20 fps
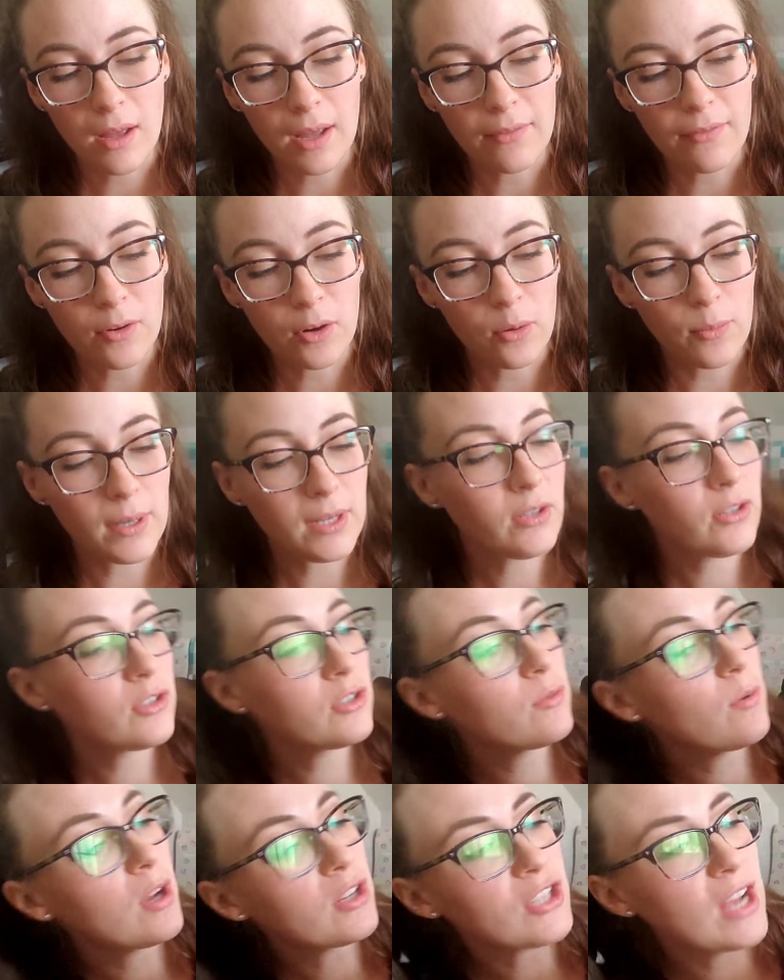For a winter
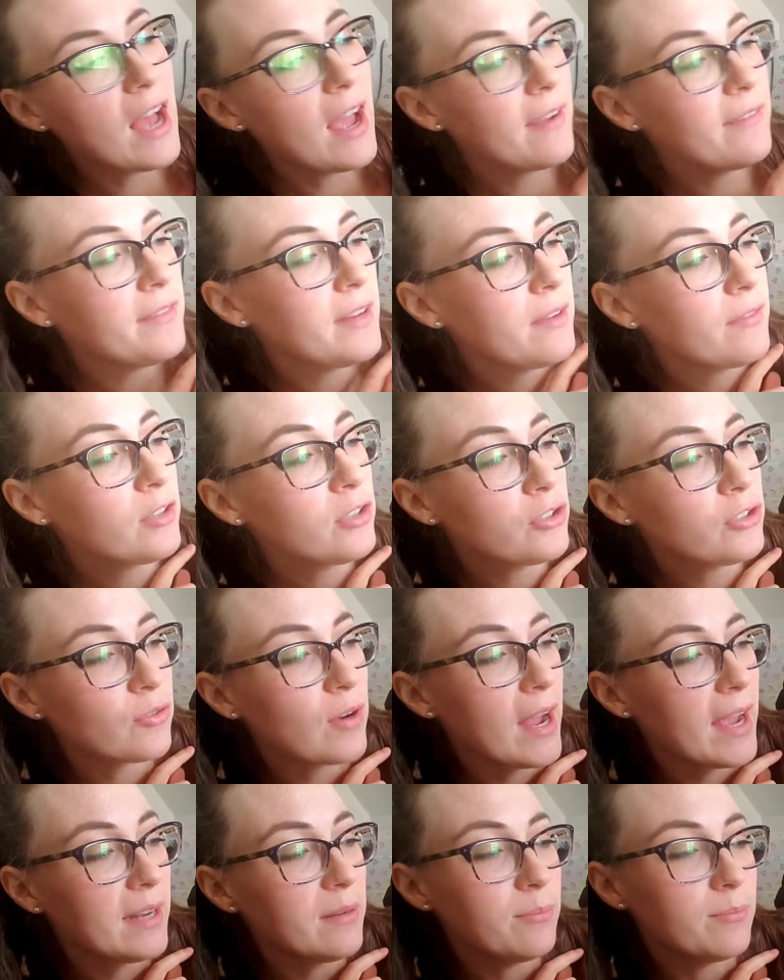squash, I've never
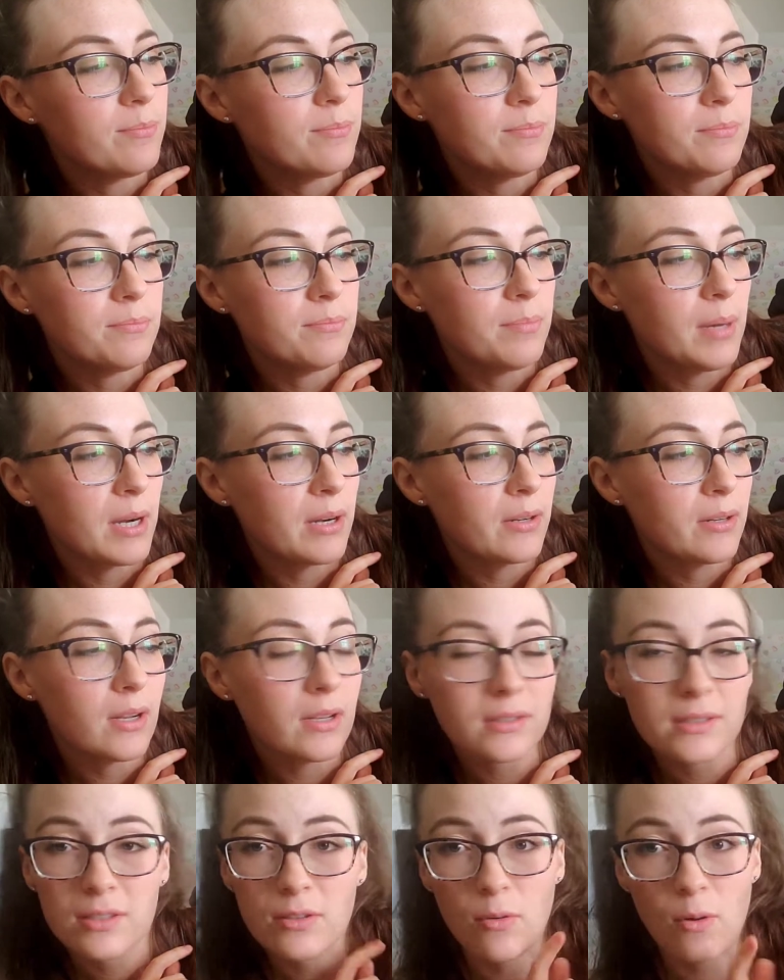tried
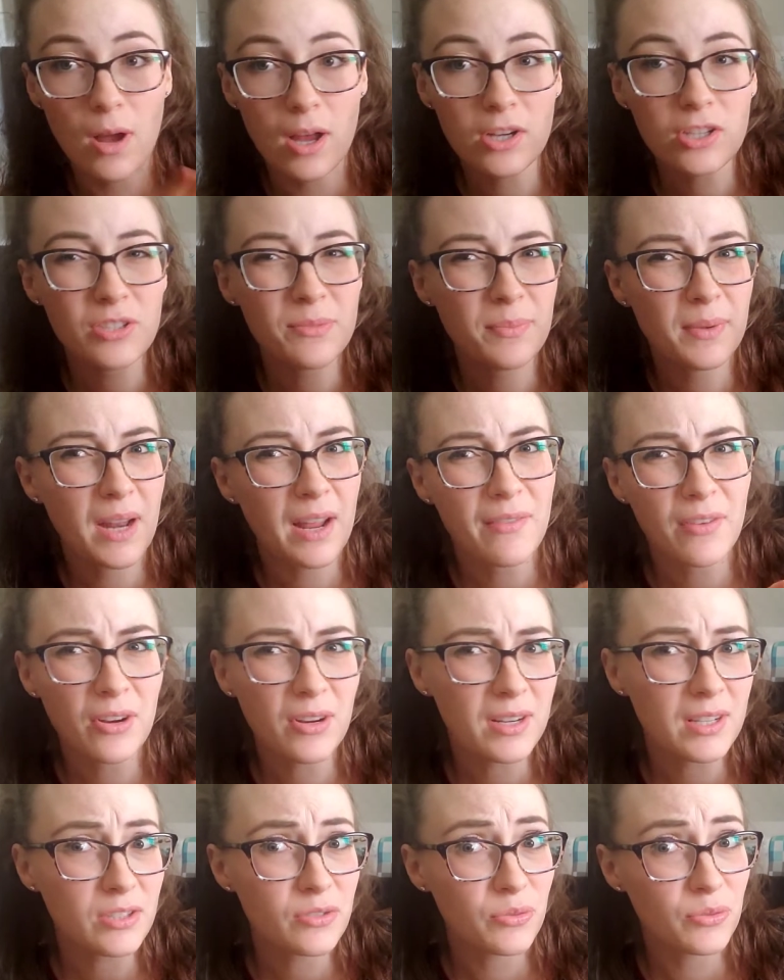butternut squash, but I've
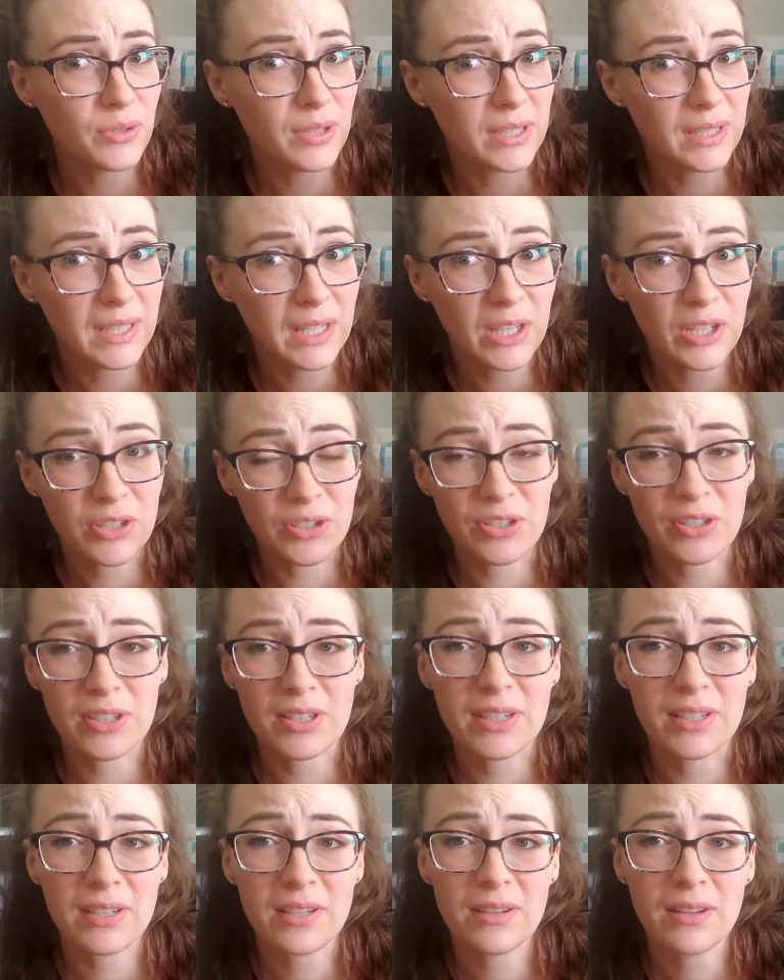heard it's really
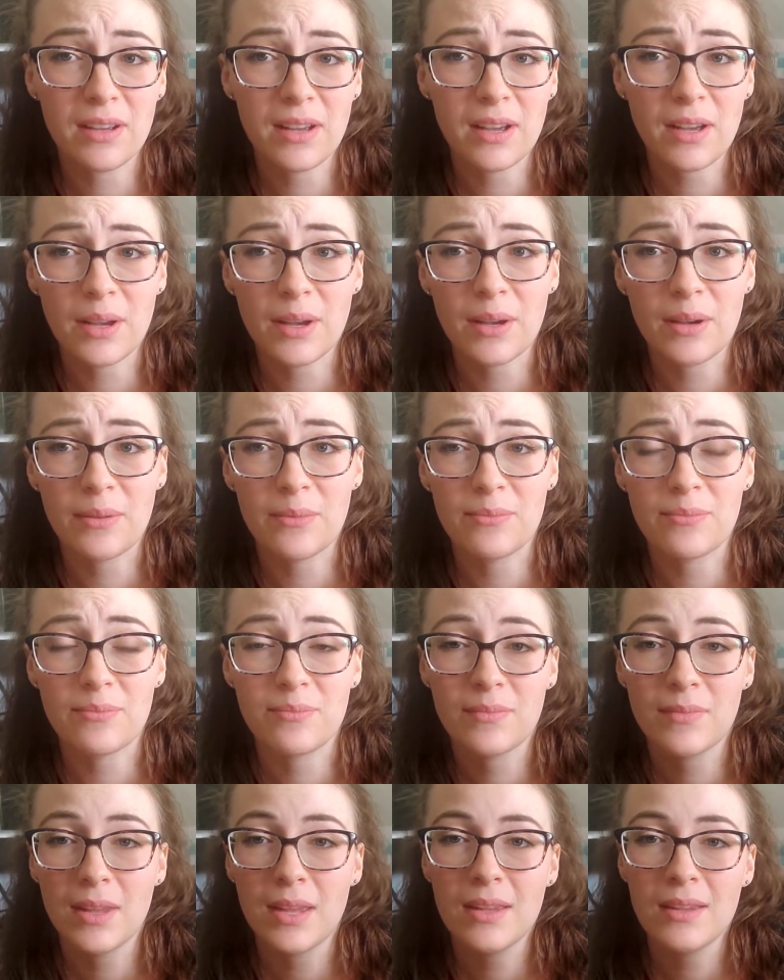good.
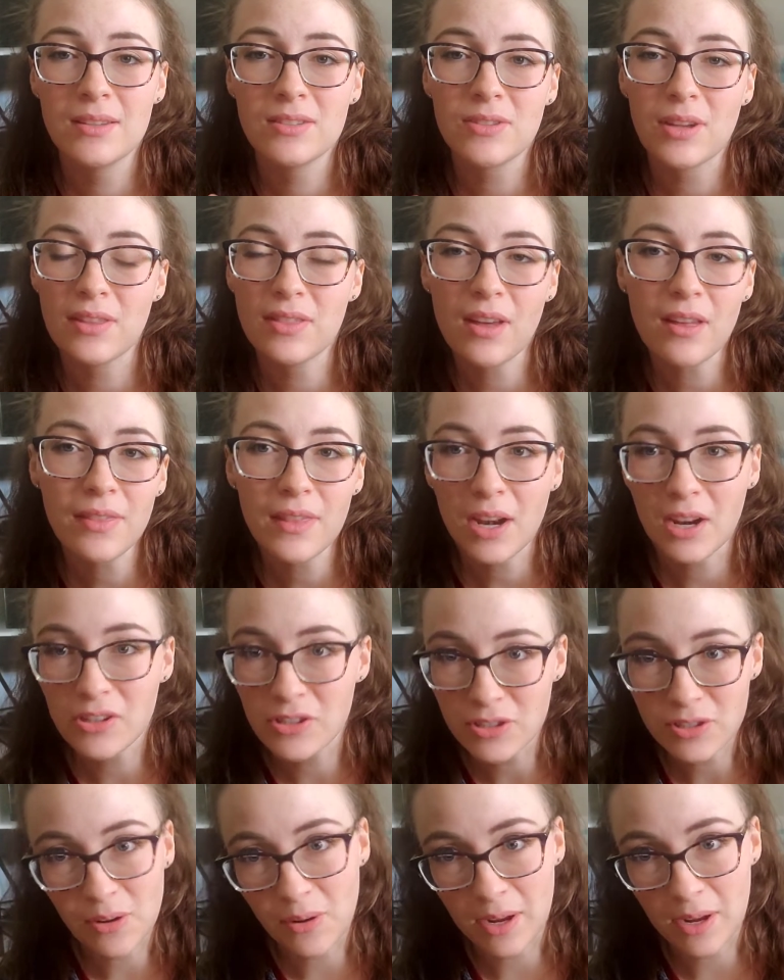So I thought that I'd
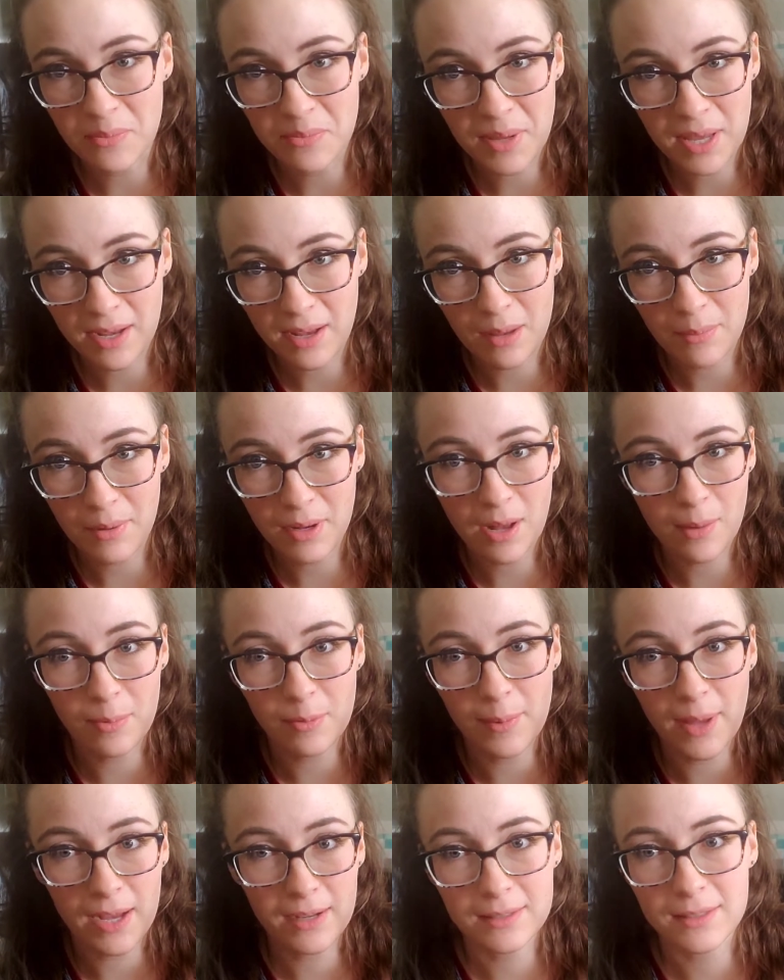just go ahead and pick up a couple
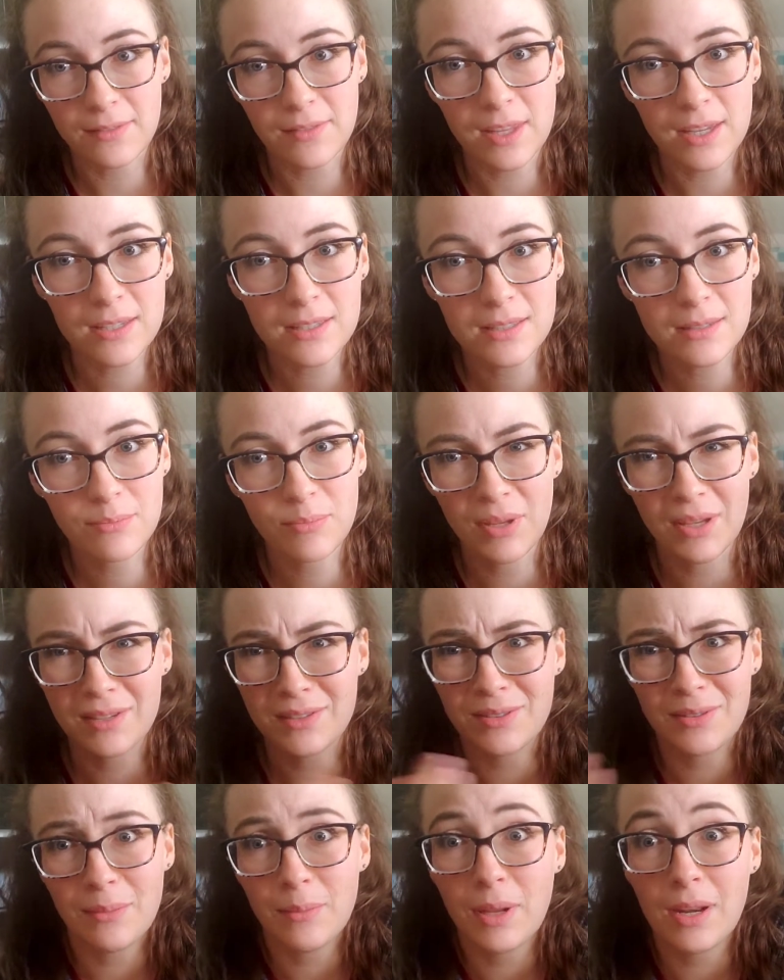packs of this
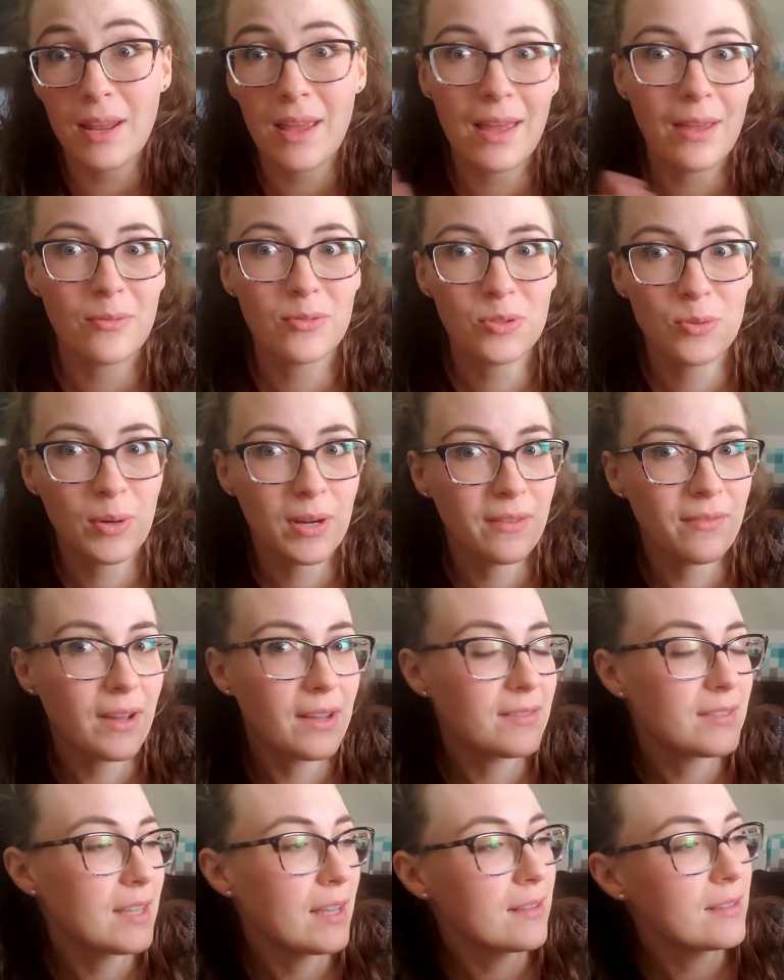because, I mean, hey, it was
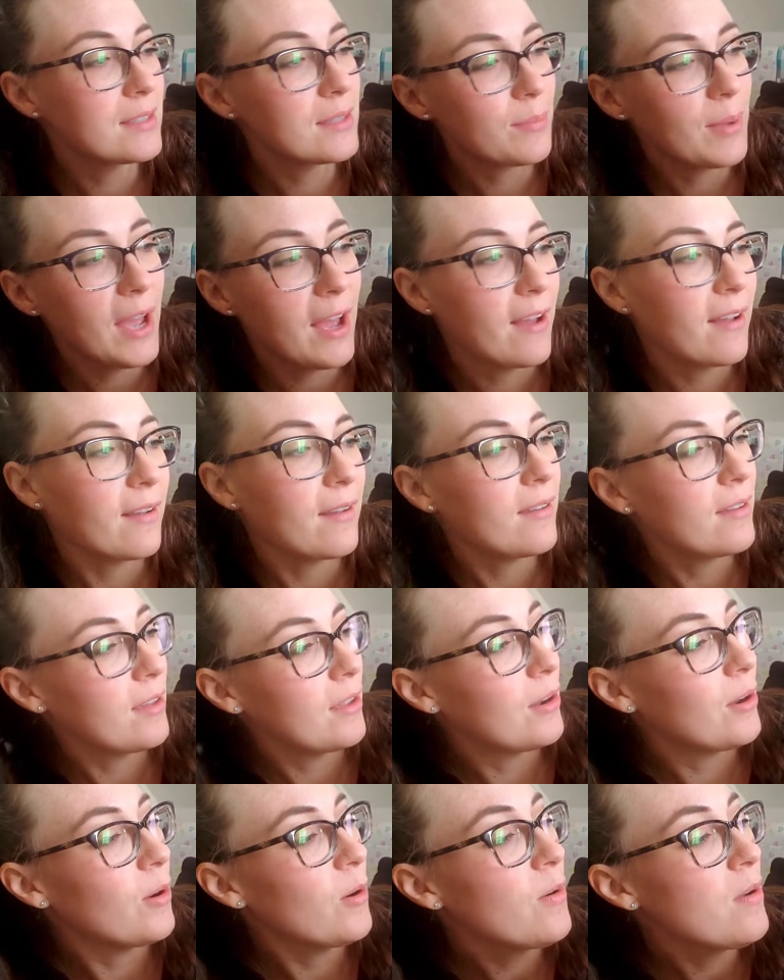25 cents a pack, you
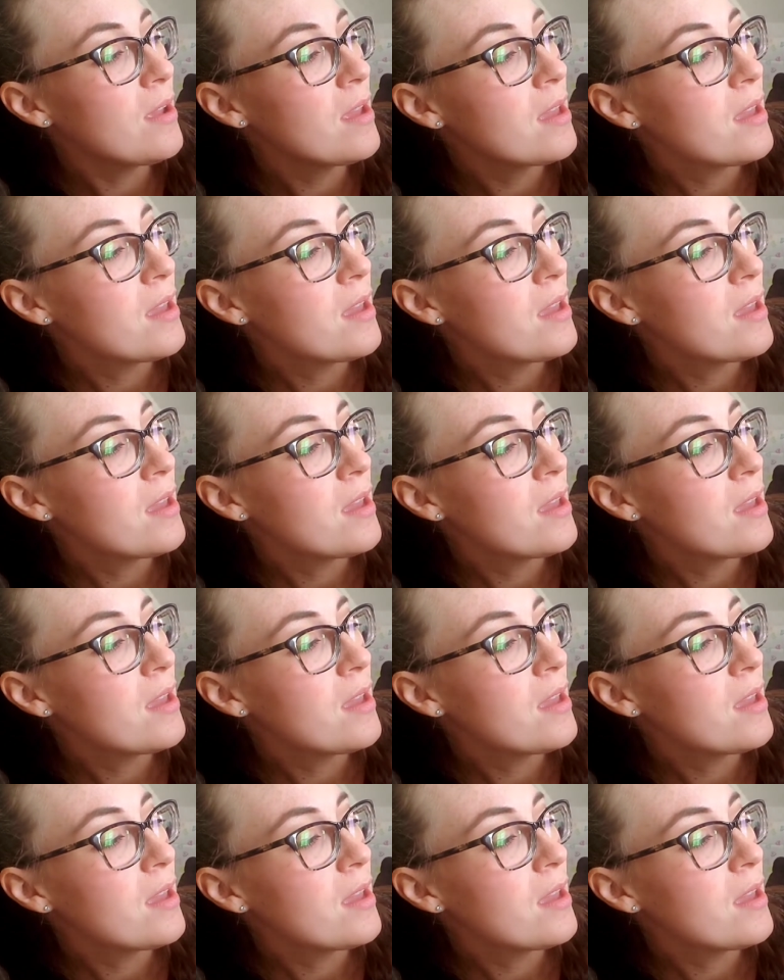know?